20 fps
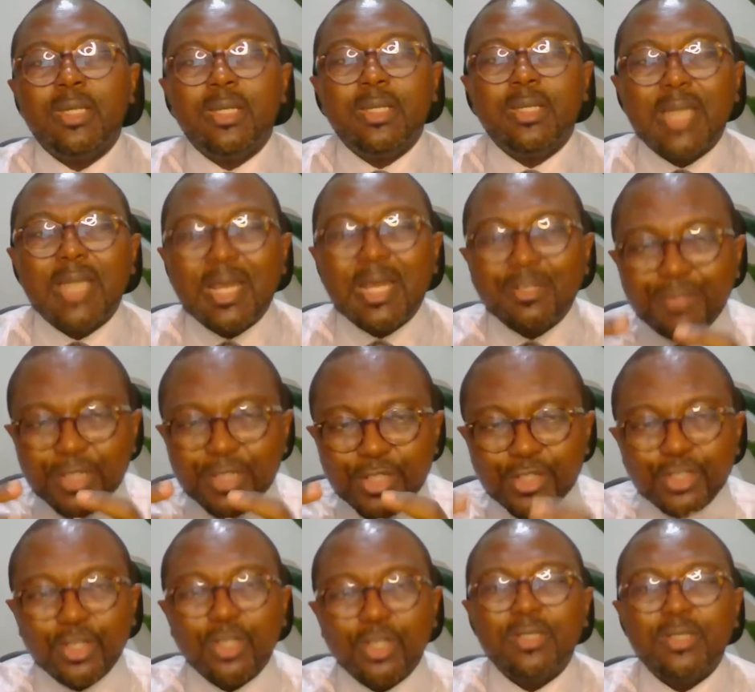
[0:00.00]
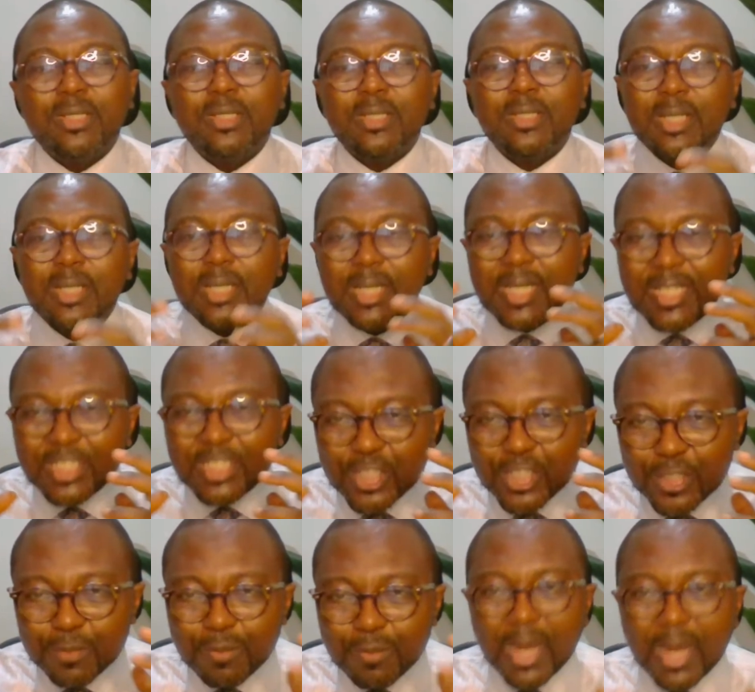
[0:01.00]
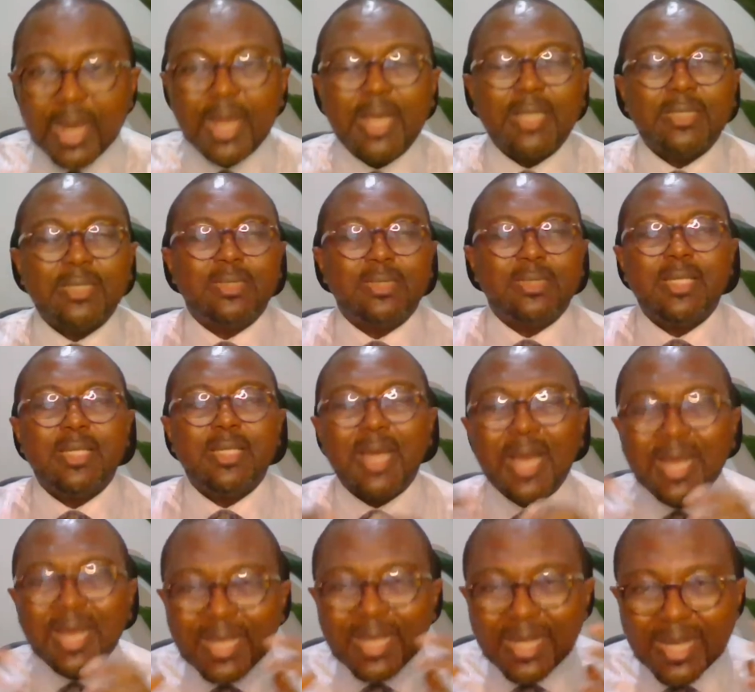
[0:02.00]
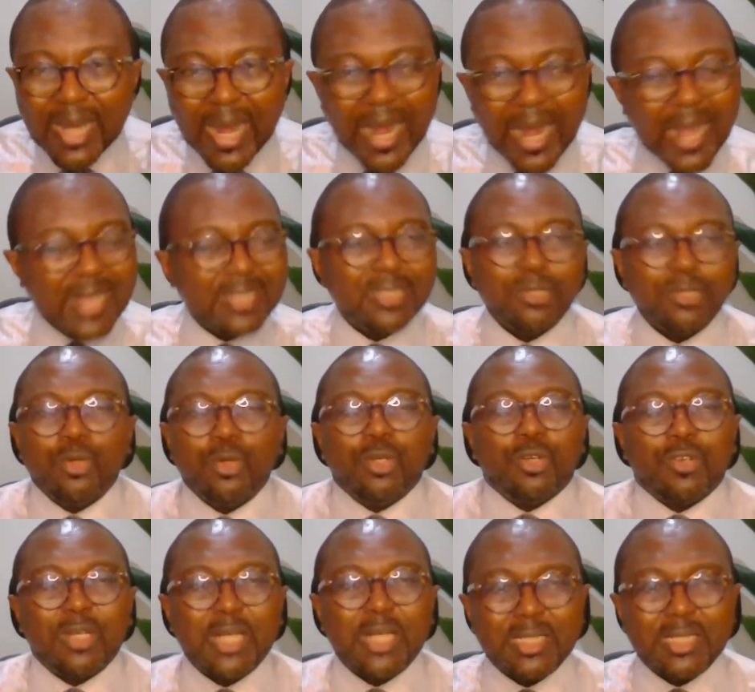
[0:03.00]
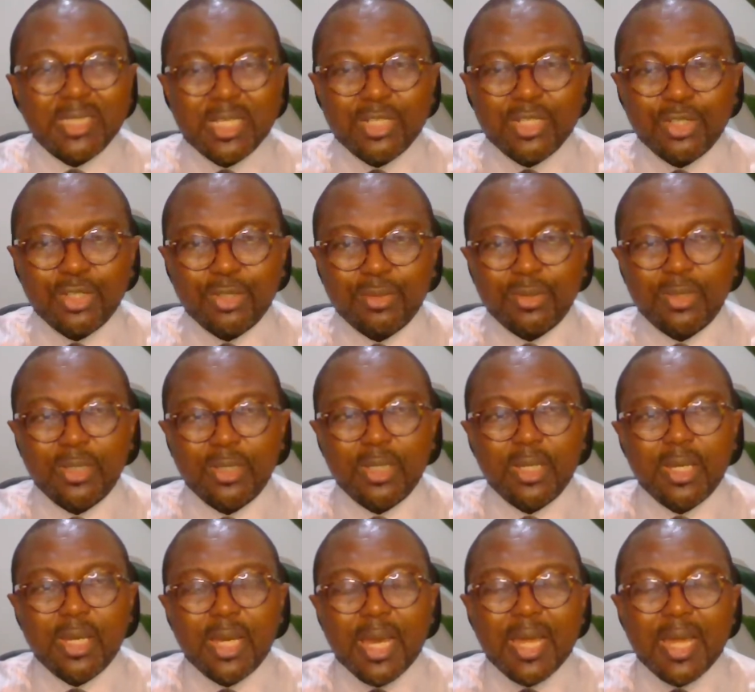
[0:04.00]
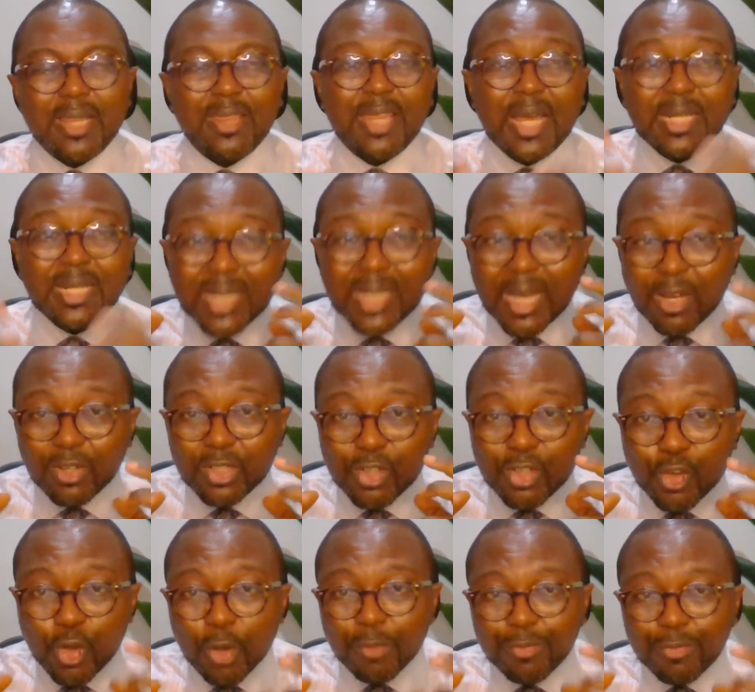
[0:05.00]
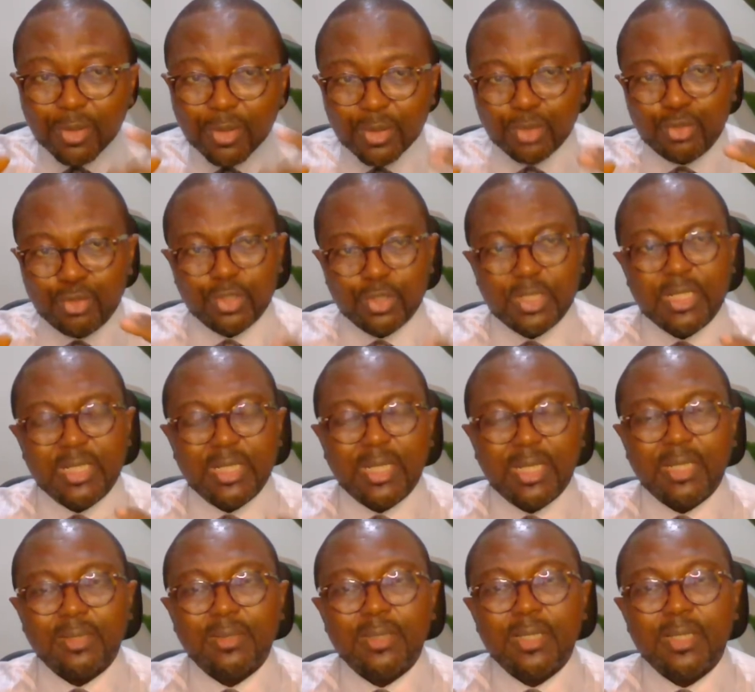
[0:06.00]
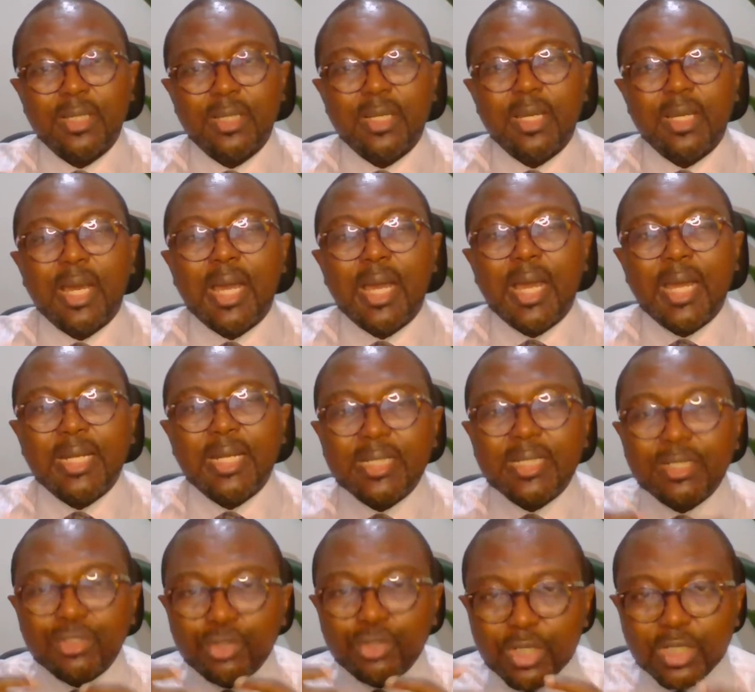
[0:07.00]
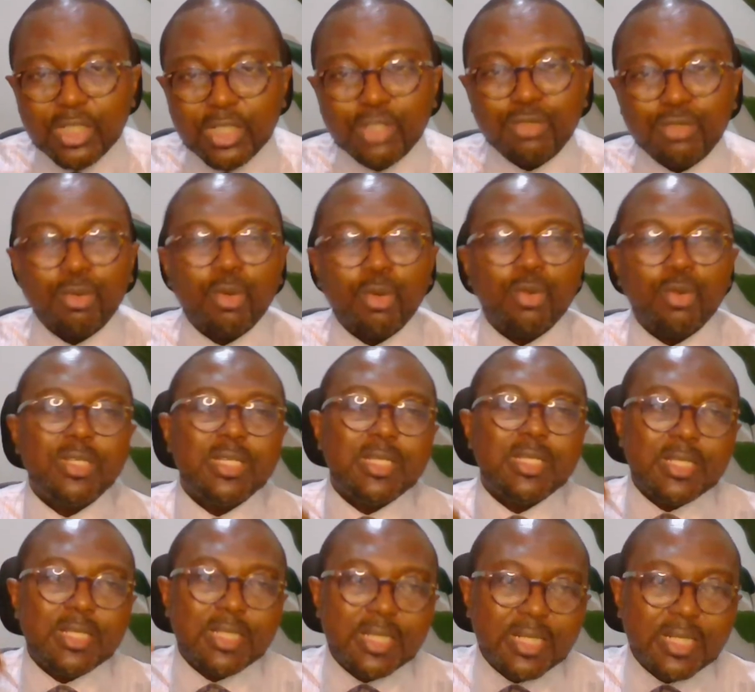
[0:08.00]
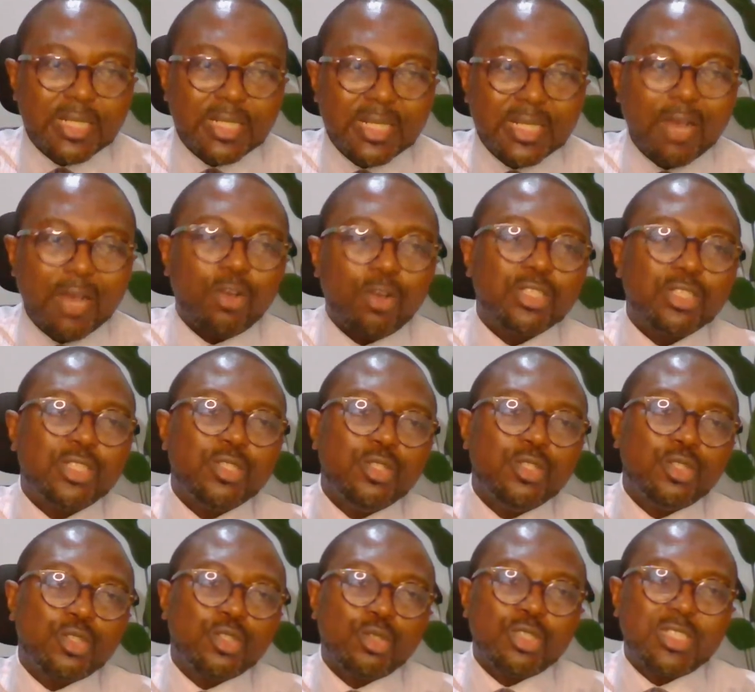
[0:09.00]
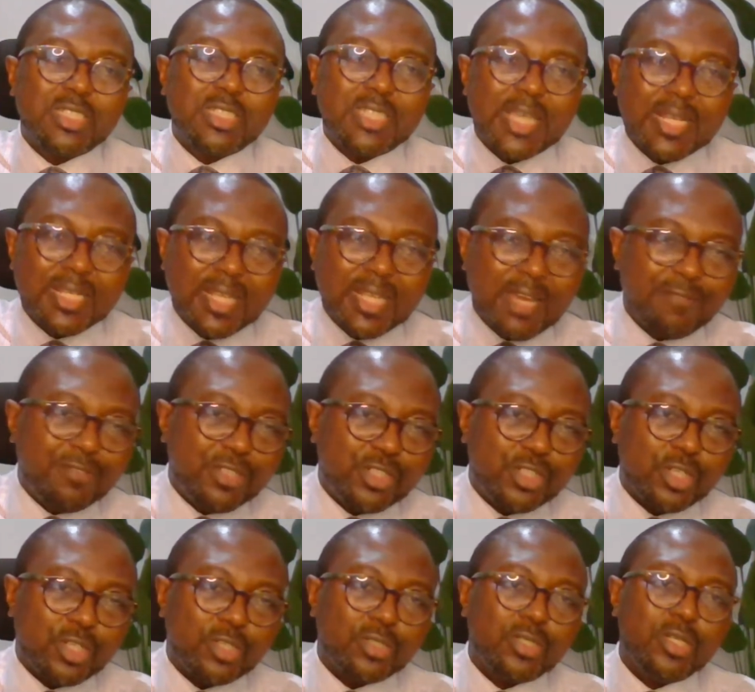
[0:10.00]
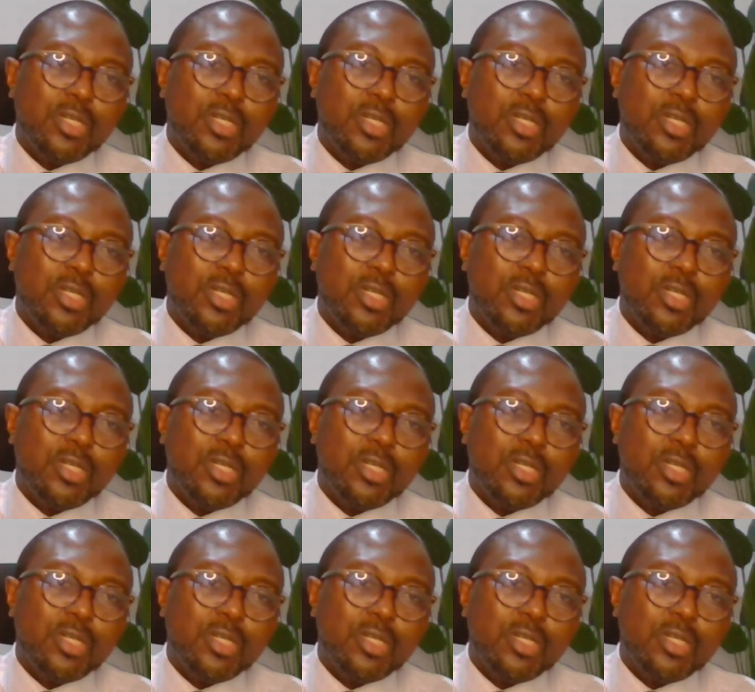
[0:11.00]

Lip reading: That vision inspires and guides the whole organization. And that can only come for a true leader. And in doing this role, the leader continues to set that vision,